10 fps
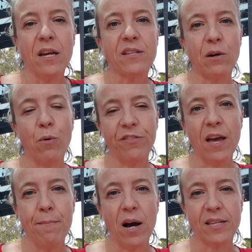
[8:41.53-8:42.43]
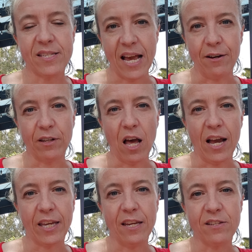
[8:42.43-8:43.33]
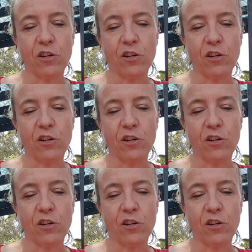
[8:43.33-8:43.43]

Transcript: So what that might sound like is,